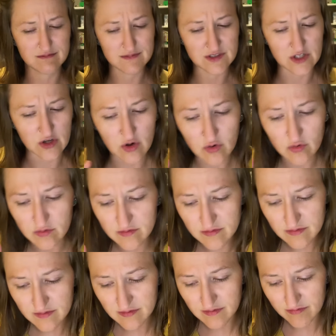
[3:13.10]
No,
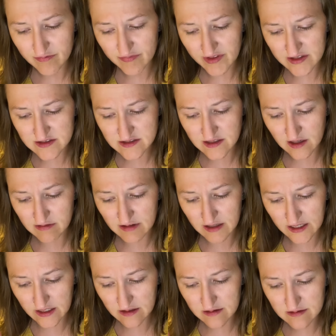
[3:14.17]
that's not right.